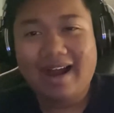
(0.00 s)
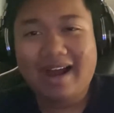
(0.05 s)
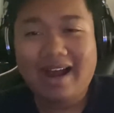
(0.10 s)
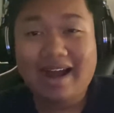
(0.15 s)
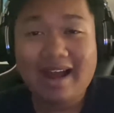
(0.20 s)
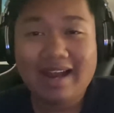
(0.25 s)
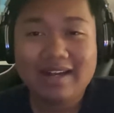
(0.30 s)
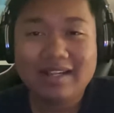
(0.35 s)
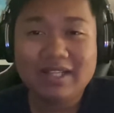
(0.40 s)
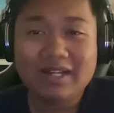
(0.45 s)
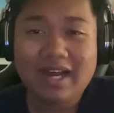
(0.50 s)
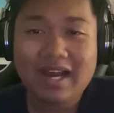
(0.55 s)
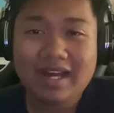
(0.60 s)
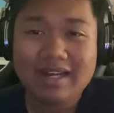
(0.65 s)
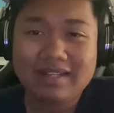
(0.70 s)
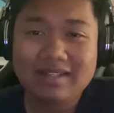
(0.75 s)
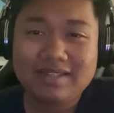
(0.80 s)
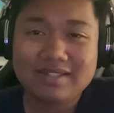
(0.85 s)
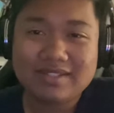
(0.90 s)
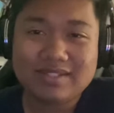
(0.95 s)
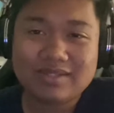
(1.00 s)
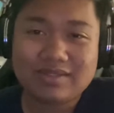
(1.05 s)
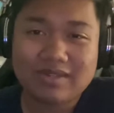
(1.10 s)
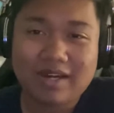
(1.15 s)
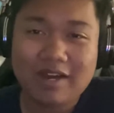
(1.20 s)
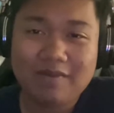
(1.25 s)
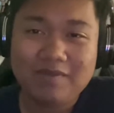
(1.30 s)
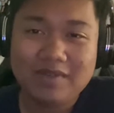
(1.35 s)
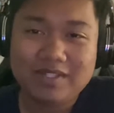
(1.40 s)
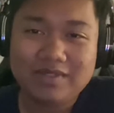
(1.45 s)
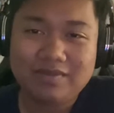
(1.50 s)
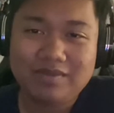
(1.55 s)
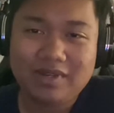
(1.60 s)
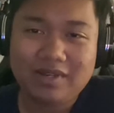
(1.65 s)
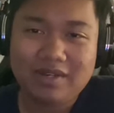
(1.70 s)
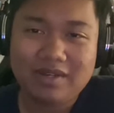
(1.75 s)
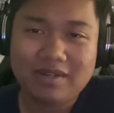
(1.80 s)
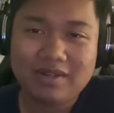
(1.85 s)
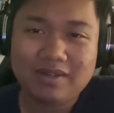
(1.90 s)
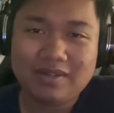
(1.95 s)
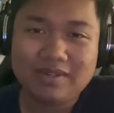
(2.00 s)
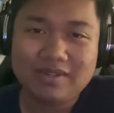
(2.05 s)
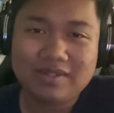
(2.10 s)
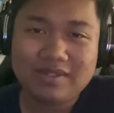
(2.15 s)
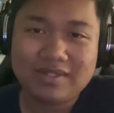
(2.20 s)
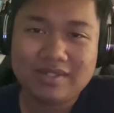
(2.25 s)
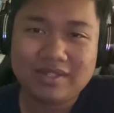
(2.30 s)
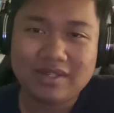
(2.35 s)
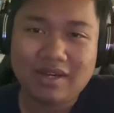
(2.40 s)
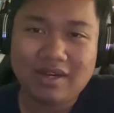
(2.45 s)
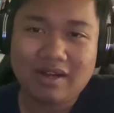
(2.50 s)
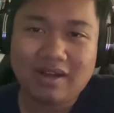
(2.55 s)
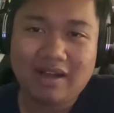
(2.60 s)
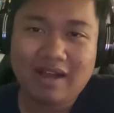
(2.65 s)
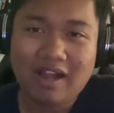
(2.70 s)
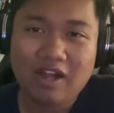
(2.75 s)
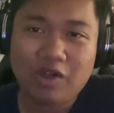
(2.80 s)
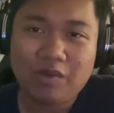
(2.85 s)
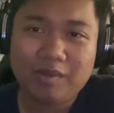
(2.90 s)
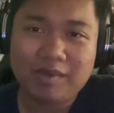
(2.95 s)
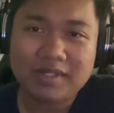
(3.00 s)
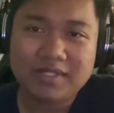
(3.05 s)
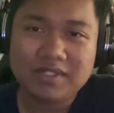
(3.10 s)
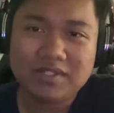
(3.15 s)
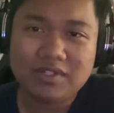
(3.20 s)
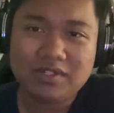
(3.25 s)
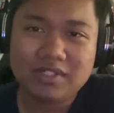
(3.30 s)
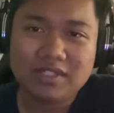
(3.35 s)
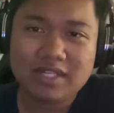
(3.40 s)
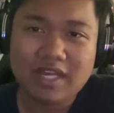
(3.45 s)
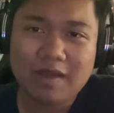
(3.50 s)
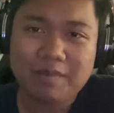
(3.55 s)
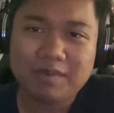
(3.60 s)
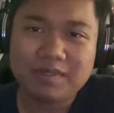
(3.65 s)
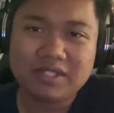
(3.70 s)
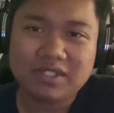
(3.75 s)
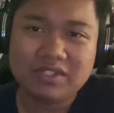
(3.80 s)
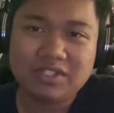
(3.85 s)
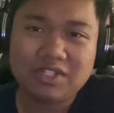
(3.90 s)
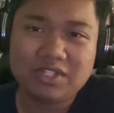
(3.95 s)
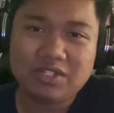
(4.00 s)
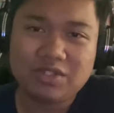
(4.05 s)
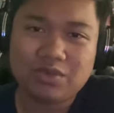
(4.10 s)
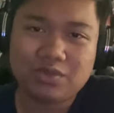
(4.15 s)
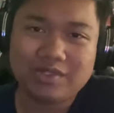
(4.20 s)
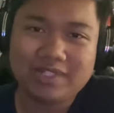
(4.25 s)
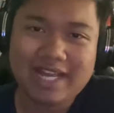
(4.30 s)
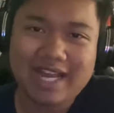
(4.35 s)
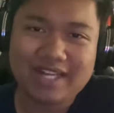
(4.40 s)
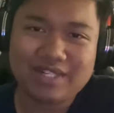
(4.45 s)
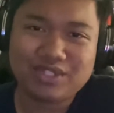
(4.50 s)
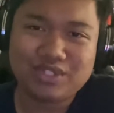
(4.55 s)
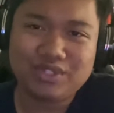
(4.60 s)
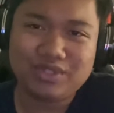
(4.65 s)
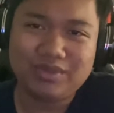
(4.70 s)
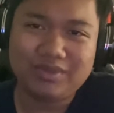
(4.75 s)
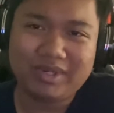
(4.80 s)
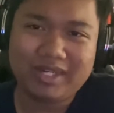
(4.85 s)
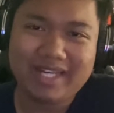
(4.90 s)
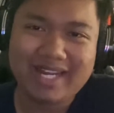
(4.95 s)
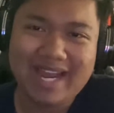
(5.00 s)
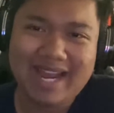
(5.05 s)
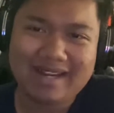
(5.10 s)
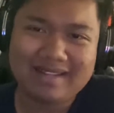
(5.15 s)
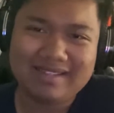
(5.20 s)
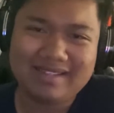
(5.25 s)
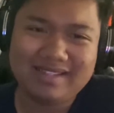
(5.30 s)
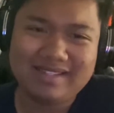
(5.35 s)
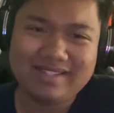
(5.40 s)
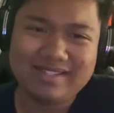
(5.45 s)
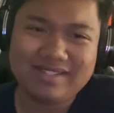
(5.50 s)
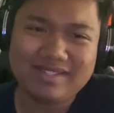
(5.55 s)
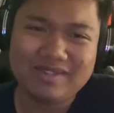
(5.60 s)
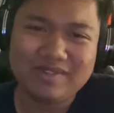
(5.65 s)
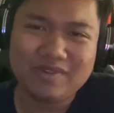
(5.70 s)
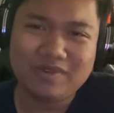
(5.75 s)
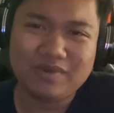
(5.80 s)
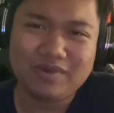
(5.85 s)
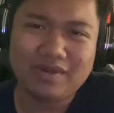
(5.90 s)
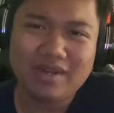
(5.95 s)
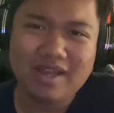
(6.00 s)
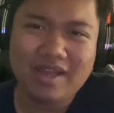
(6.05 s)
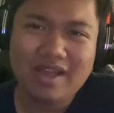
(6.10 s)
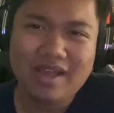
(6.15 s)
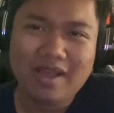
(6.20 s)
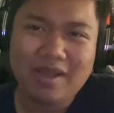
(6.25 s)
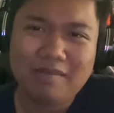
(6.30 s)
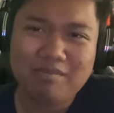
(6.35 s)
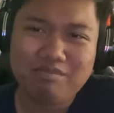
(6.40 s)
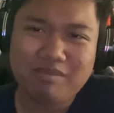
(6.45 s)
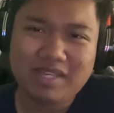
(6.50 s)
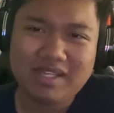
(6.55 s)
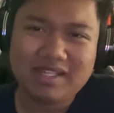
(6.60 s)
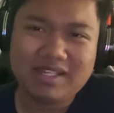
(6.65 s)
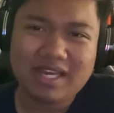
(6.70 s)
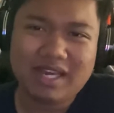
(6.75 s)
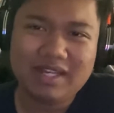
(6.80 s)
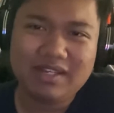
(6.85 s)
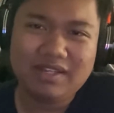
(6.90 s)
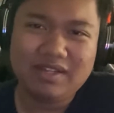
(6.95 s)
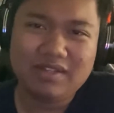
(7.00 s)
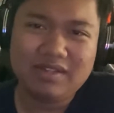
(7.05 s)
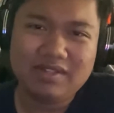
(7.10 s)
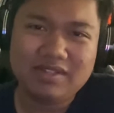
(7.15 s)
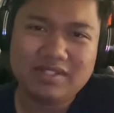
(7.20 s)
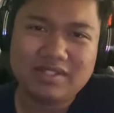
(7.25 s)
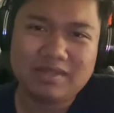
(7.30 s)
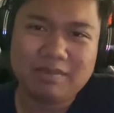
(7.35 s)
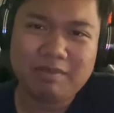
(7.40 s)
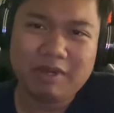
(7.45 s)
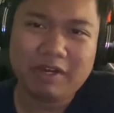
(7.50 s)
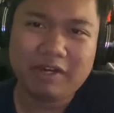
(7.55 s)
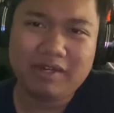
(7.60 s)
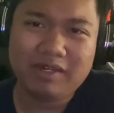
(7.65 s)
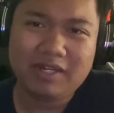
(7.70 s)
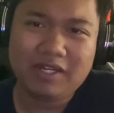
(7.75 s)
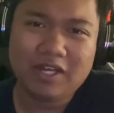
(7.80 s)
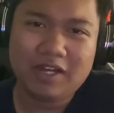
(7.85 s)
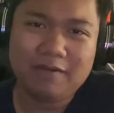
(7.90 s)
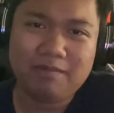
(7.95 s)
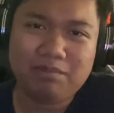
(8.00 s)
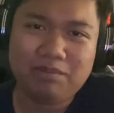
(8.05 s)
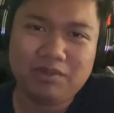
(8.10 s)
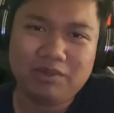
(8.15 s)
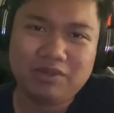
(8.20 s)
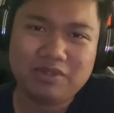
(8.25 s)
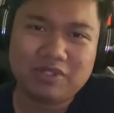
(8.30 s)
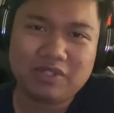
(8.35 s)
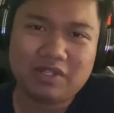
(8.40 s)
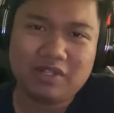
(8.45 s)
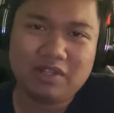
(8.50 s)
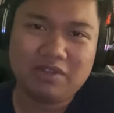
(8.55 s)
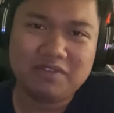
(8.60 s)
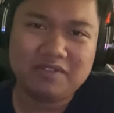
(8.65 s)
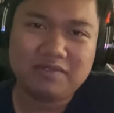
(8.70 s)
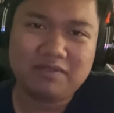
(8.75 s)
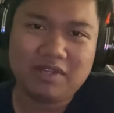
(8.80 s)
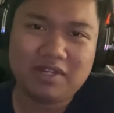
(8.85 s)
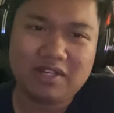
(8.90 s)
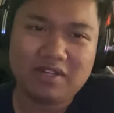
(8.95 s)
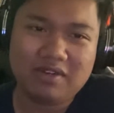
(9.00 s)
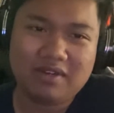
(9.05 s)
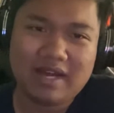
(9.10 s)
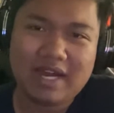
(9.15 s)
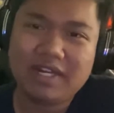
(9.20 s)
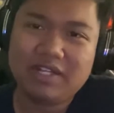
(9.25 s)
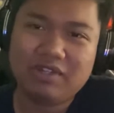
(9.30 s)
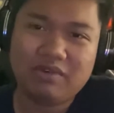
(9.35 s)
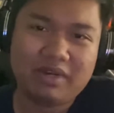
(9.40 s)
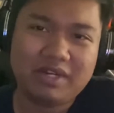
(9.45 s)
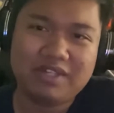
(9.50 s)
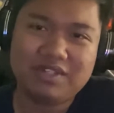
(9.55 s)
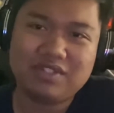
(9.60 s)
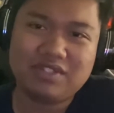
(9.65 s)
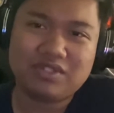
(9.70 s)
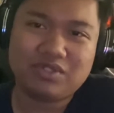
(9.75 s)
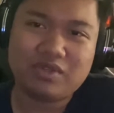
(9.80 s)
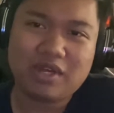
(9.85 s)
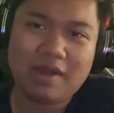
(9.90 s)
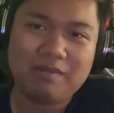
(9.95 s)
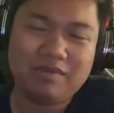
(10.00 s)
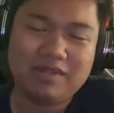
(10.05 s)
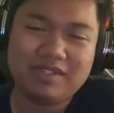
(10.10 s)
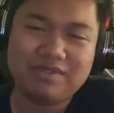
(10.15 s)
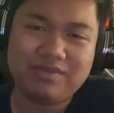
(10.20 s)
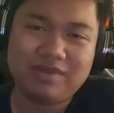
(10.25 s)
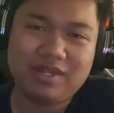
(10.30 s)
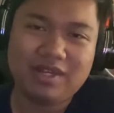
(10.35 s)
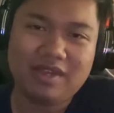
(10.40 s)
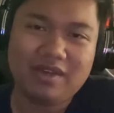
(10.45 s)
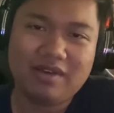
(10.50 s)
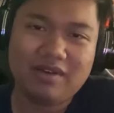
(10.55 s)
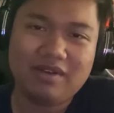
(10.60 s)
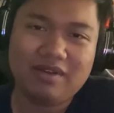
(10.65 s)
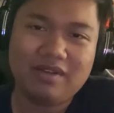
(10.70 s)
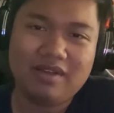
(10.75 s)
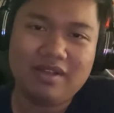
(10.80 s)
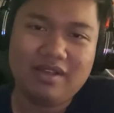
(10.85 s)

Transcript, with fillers: I don't know how to describe this video, so I hope you guys enjoyed this episode of this reaction reacted to Meat Canyon's The Parody of Blues Clues video. I don't know how to describe this video.